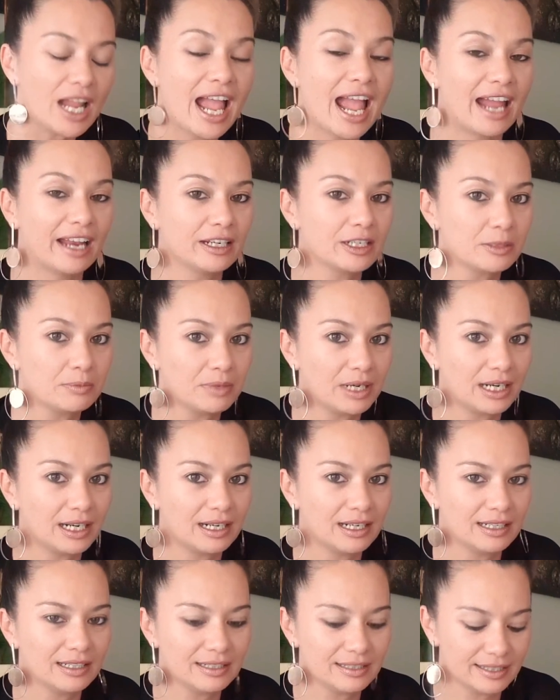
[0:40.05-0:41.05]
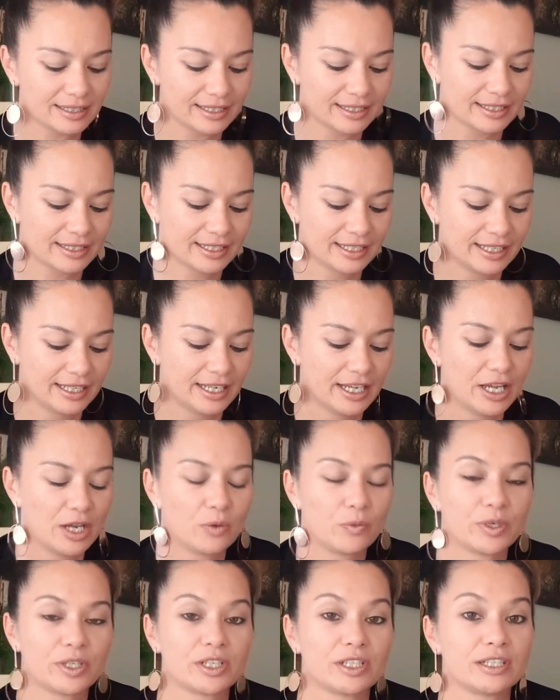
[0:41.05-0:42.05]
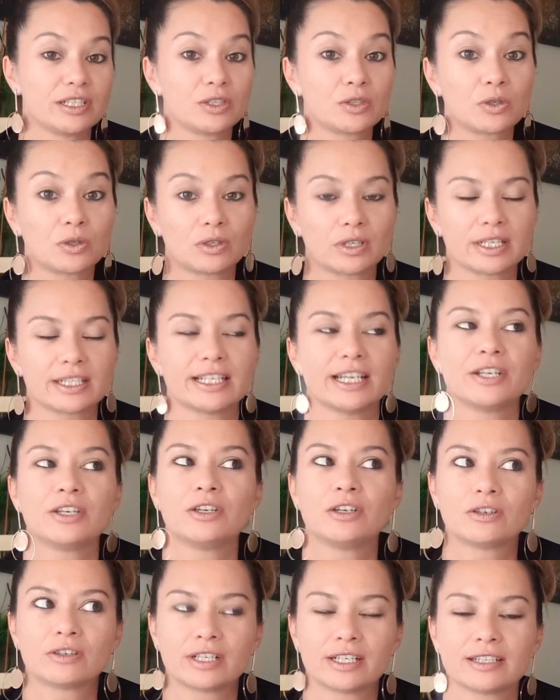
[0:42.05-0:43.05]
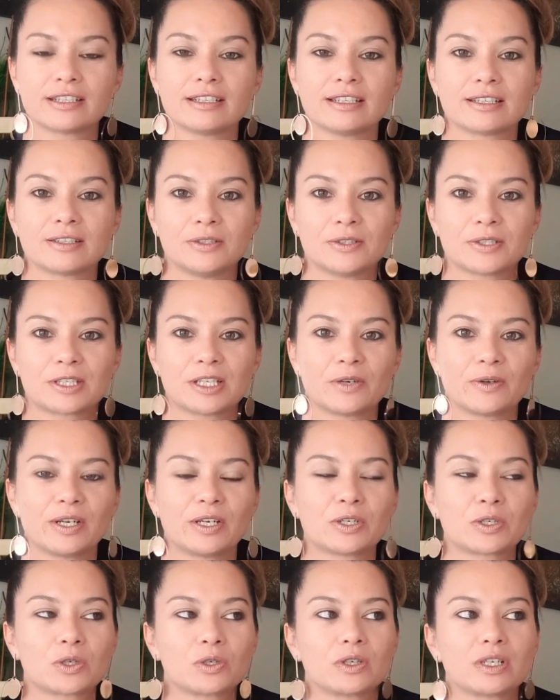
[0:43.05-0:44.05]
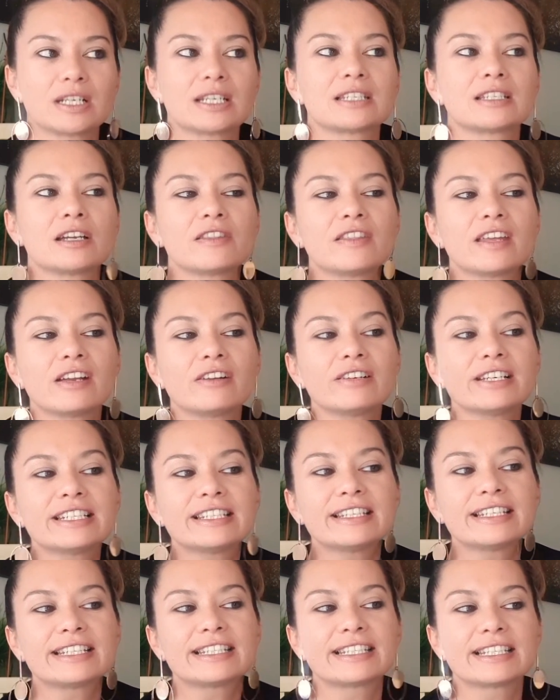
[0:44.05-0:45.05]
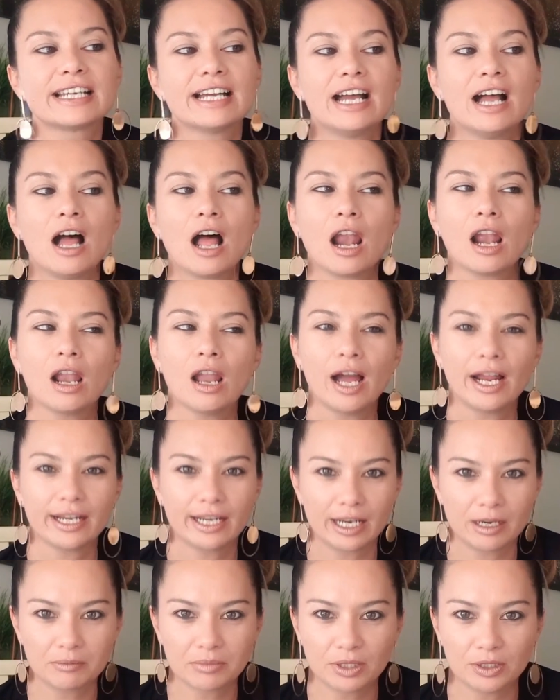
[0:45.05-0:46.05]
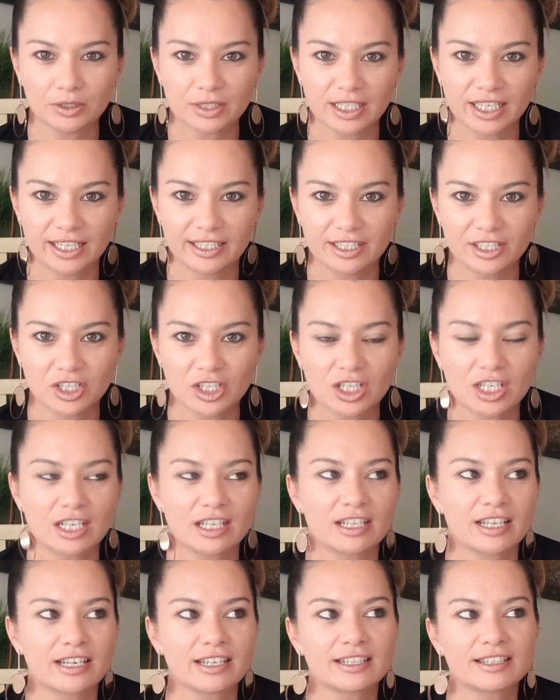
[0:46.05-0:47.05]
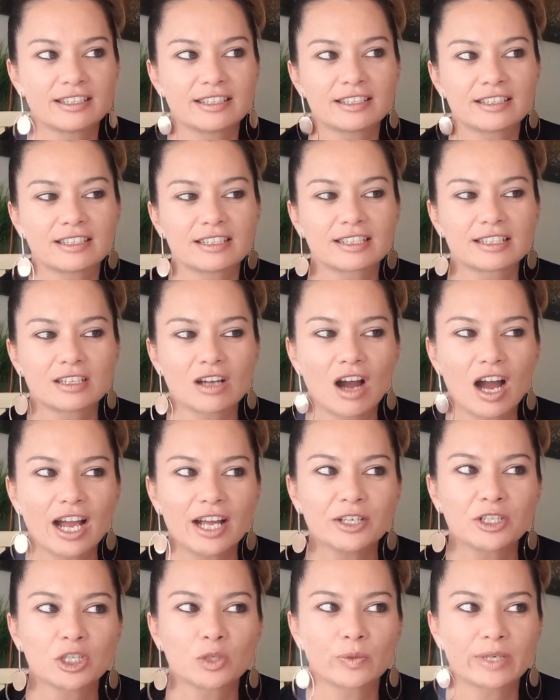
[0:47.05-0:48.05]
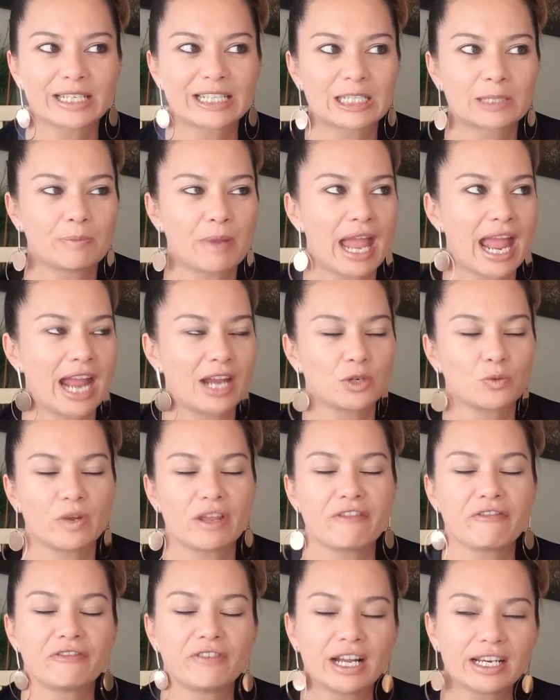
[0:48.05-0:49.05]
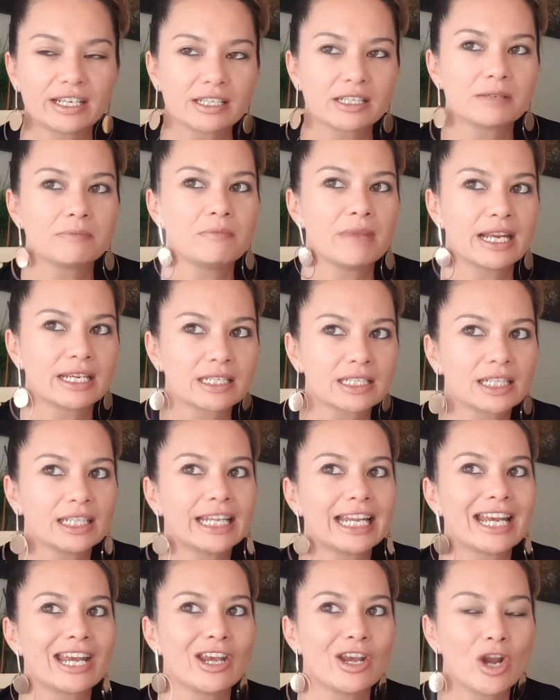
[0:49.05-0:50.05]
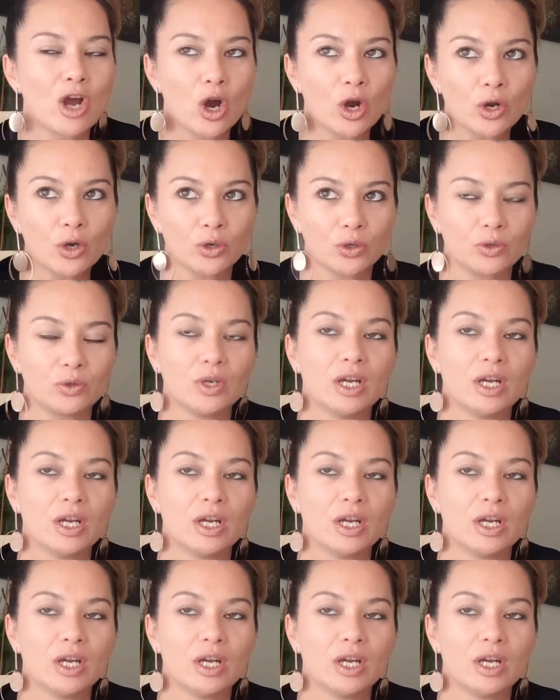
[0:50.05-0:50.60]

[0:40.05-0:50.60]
and Mars, which is in Taurus, and Uranus is also in Taurus. So there is this lightning bolt energy. There's this desire to expand. We fundamentally know